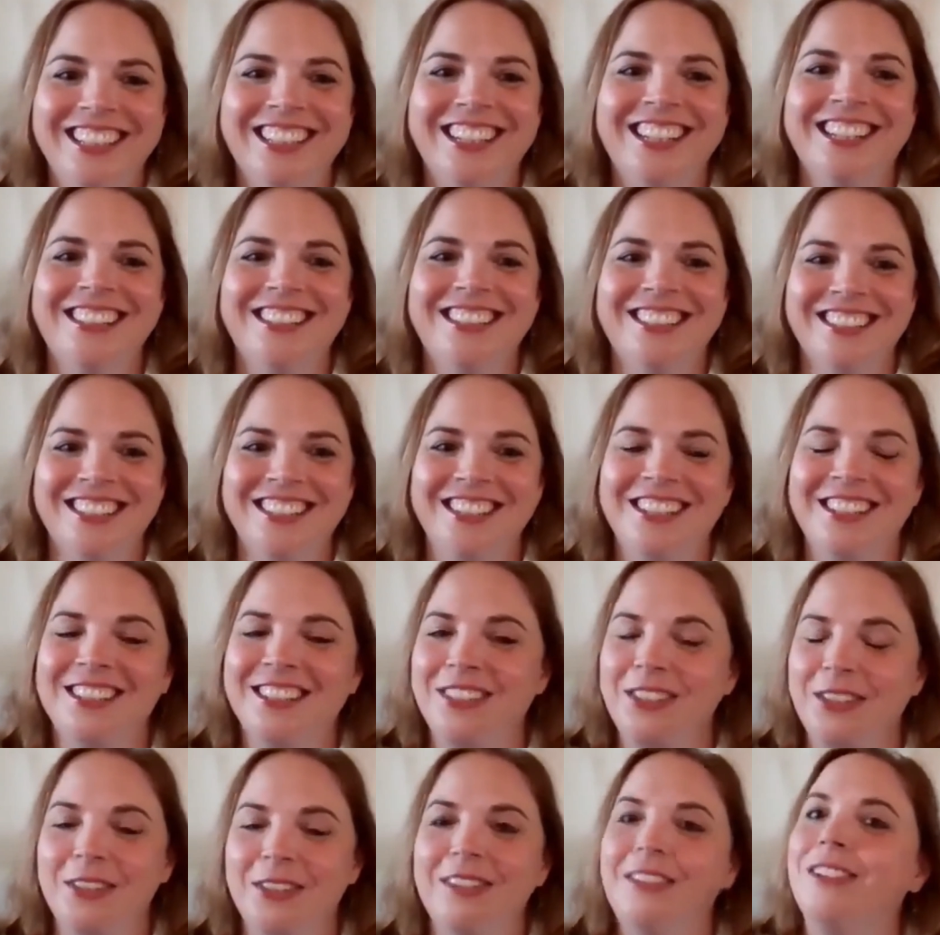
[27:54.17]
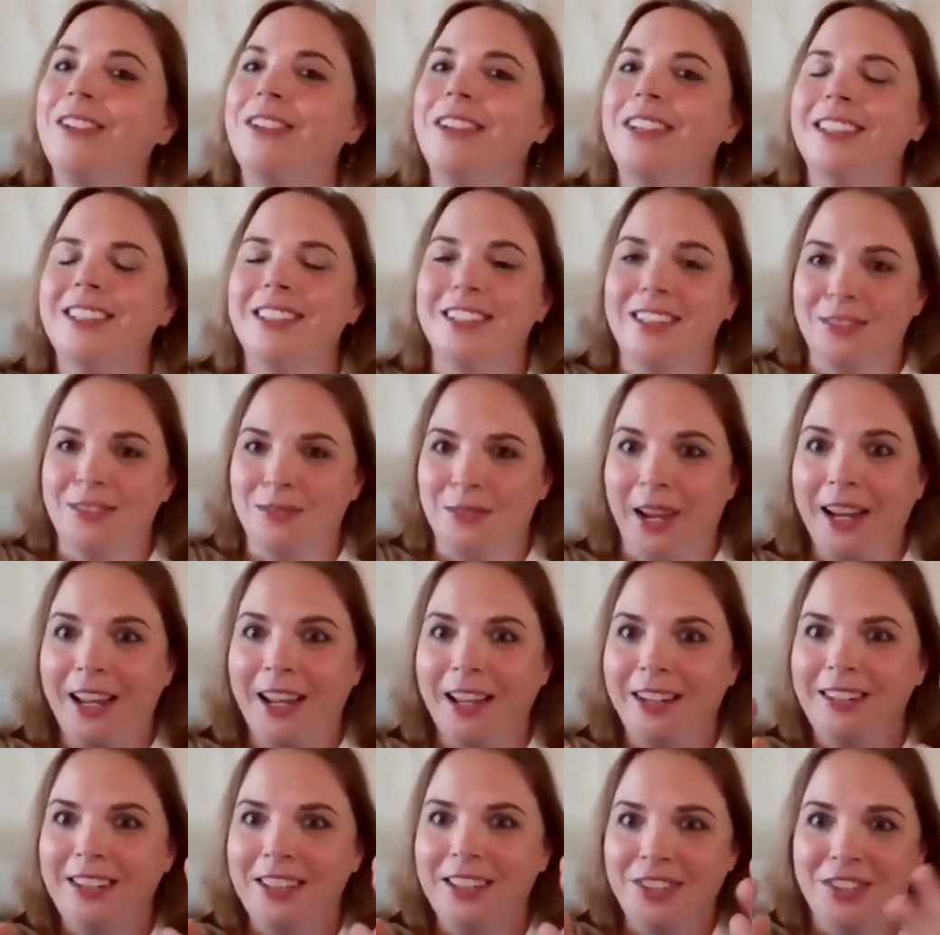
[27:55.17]
It's you get this
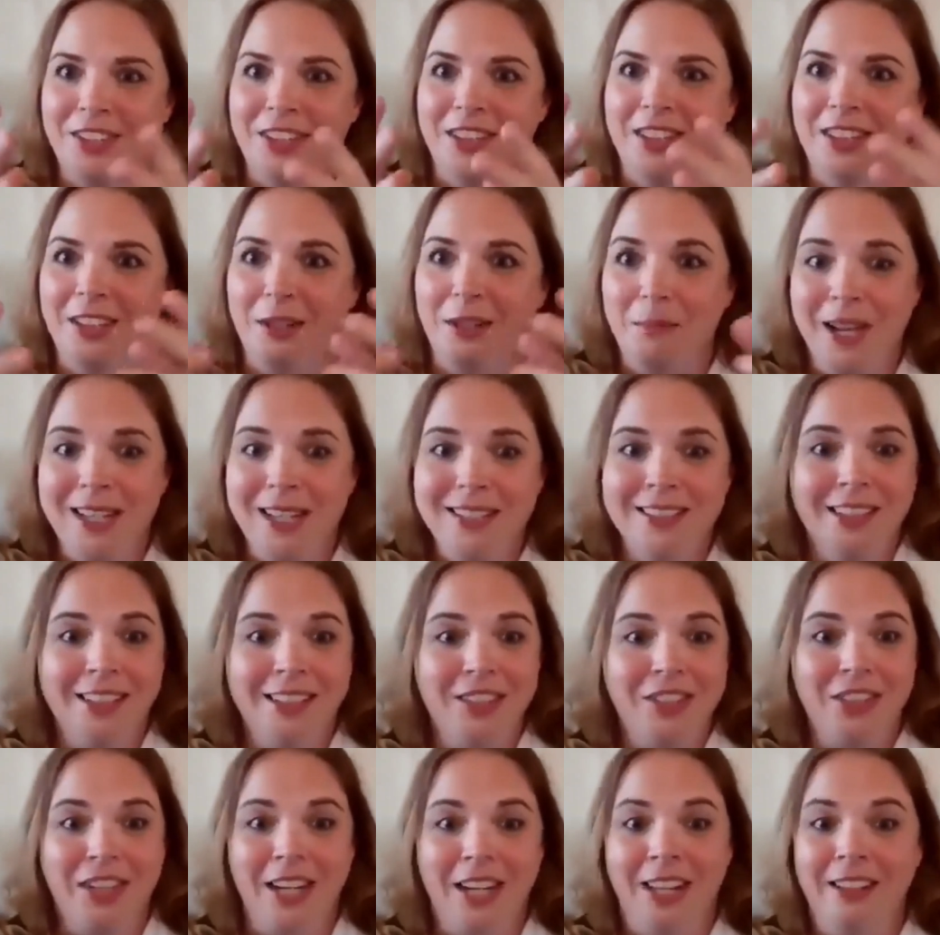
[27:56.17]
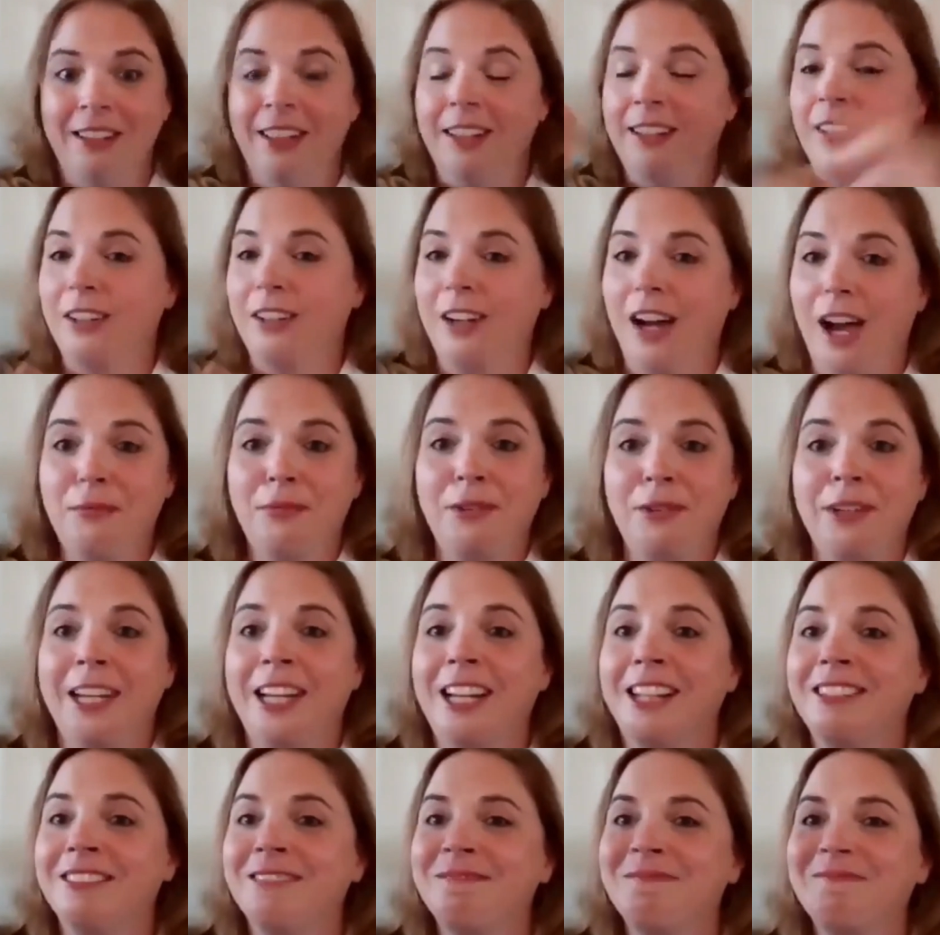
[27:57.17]
recognition, the message, and then they're off
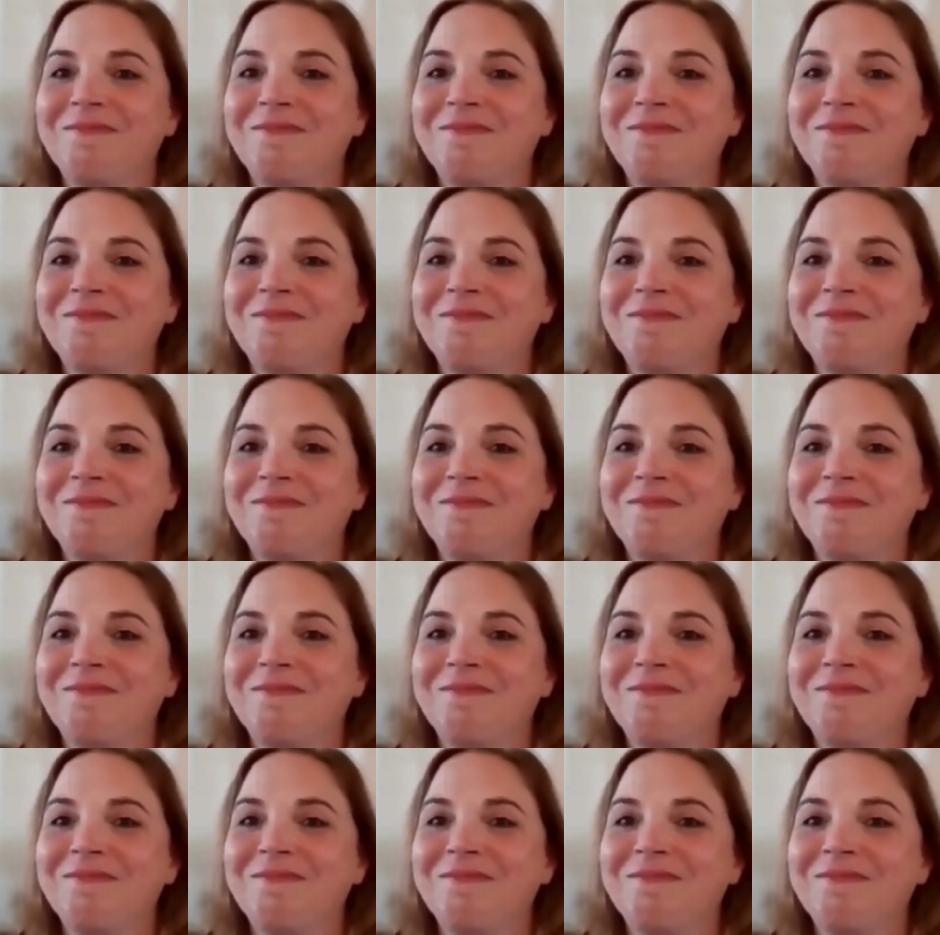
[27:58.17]
again.